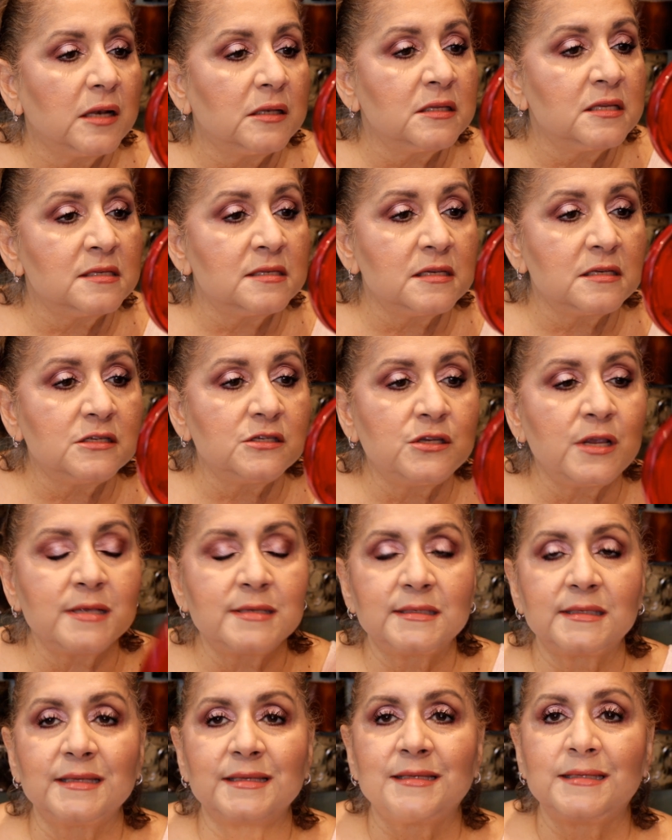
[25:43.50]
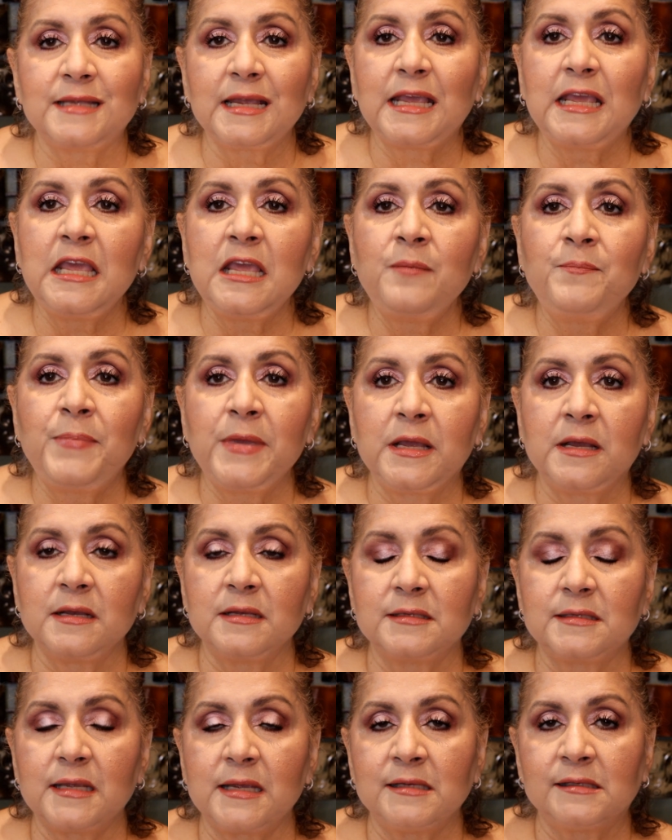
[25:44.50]
This is just sticky
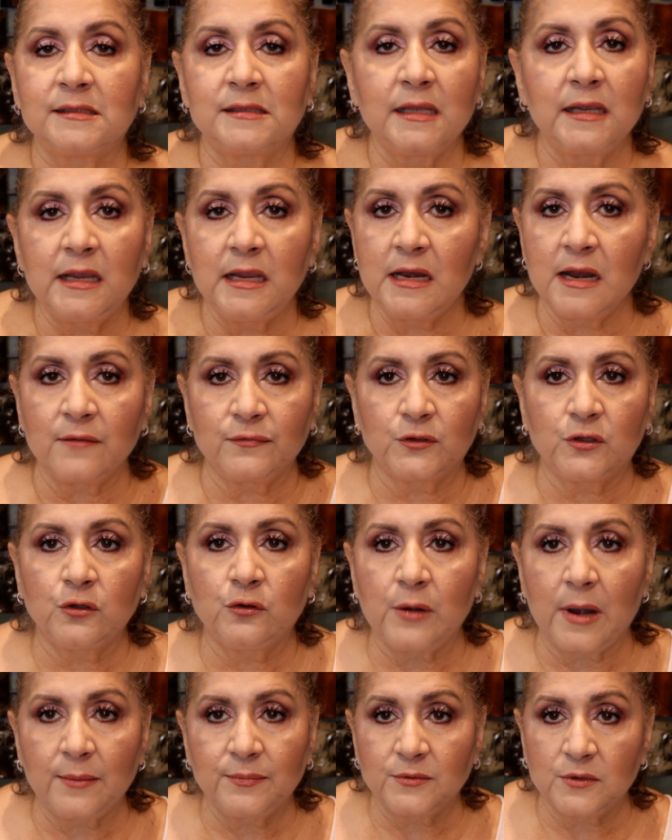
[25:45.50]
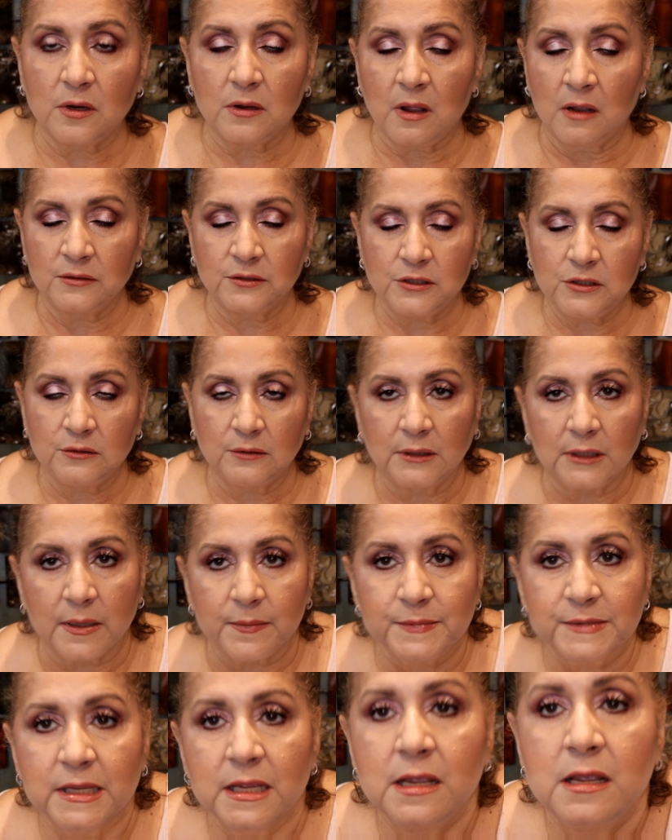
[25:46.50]
because it's thick enough to grab onto your
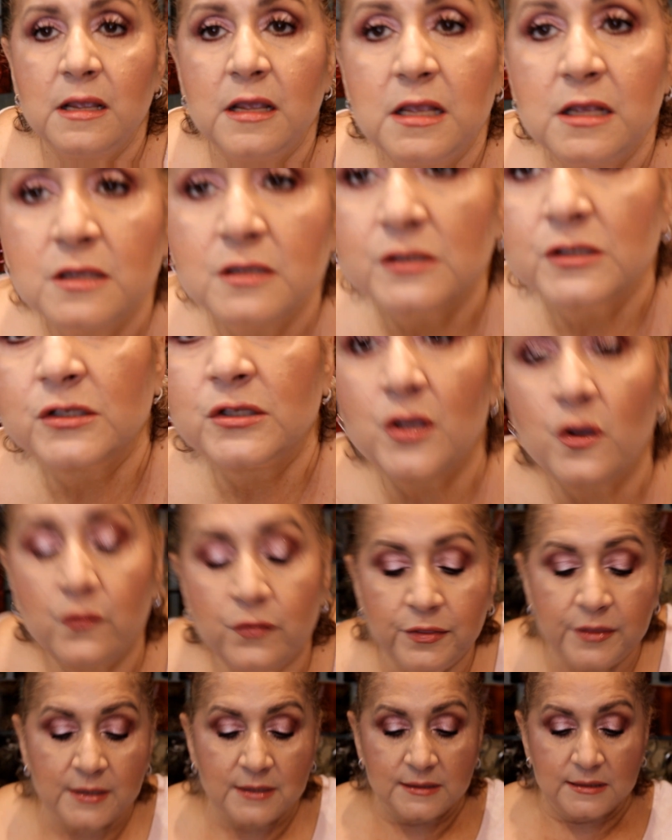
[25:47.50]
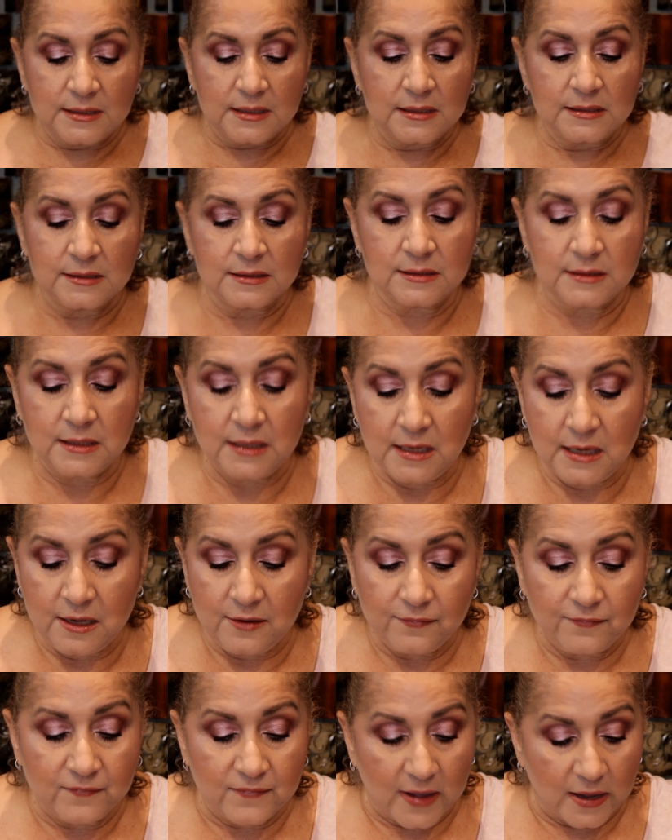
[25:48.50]
lips. So this is
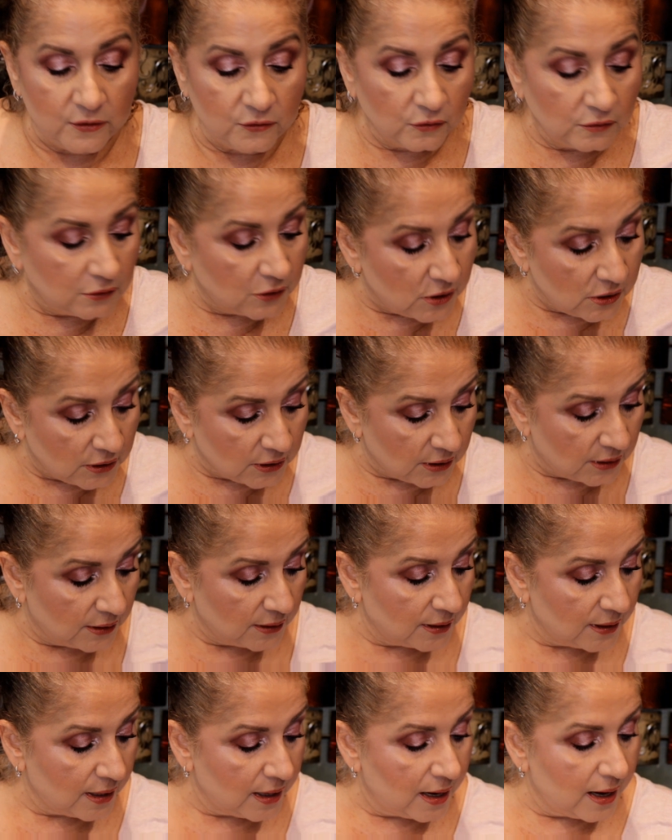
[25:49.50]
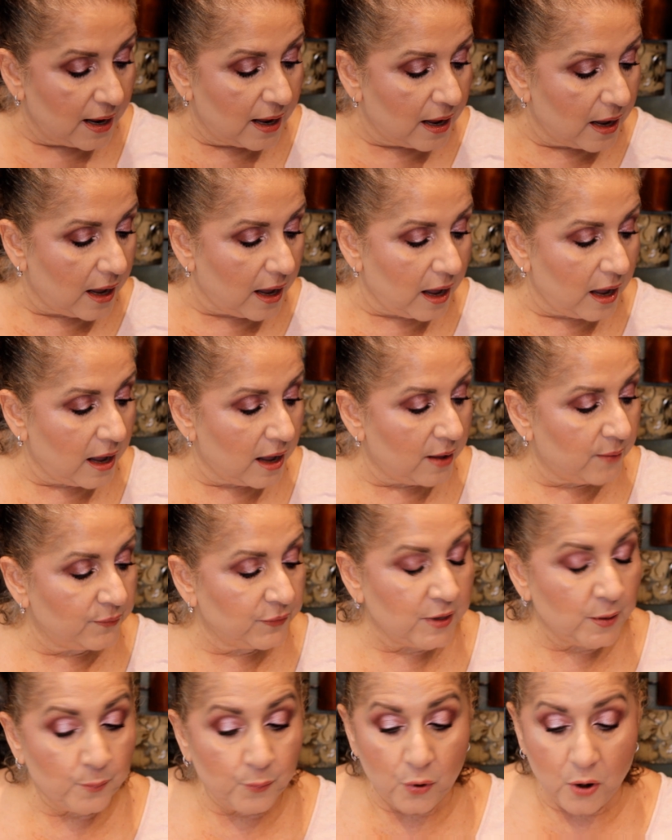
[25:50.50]
the final look.
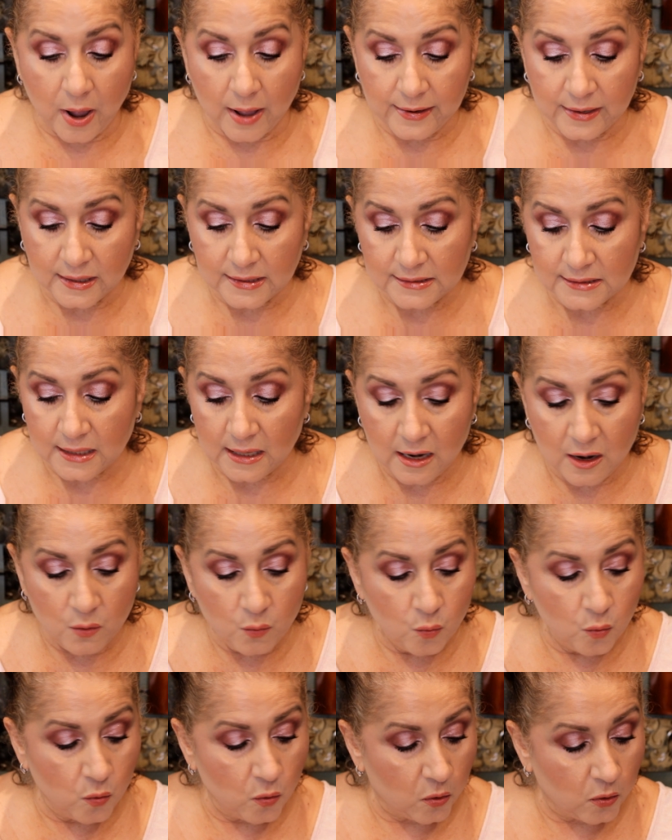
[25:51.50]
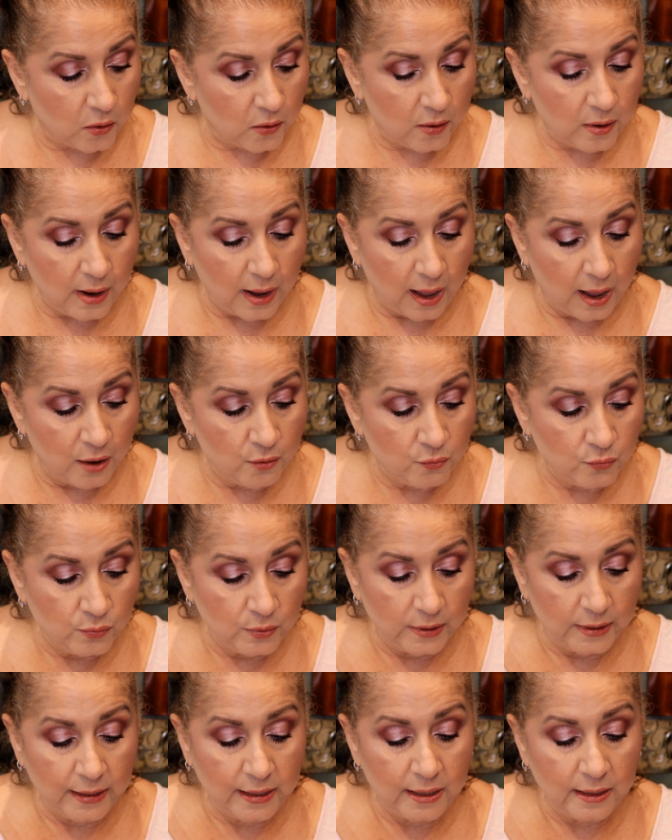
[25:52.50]
The products that I wore, I
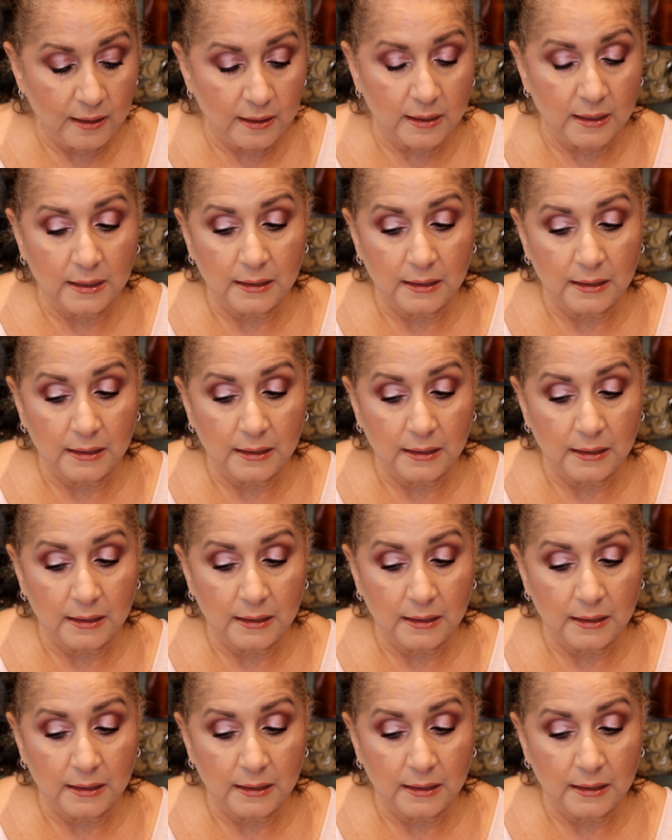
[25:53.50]
really